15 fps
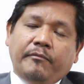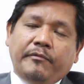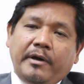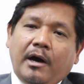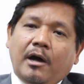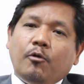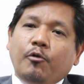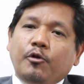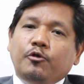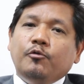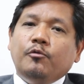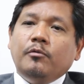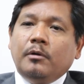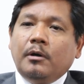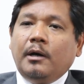We are going
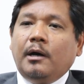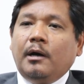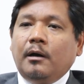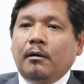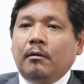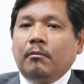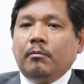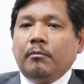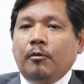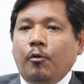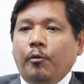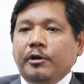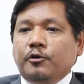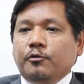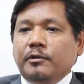to
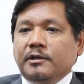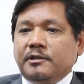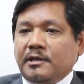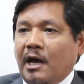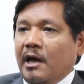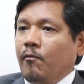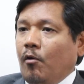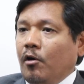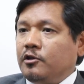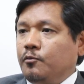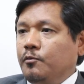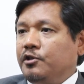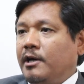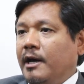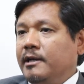go into the
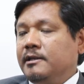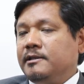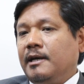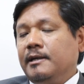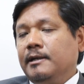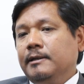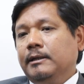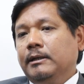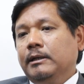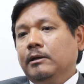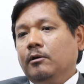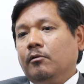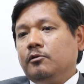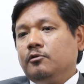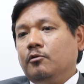skywalks, which I decided
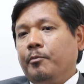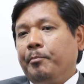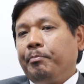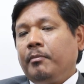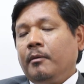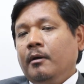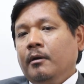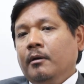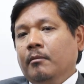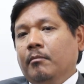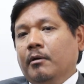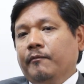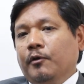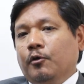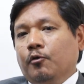earlier also,
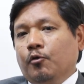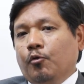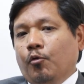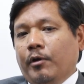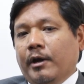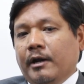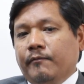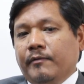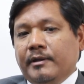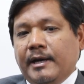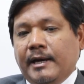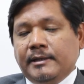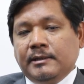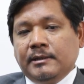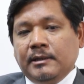but we couldn't go ahead with
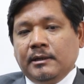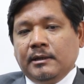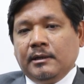that.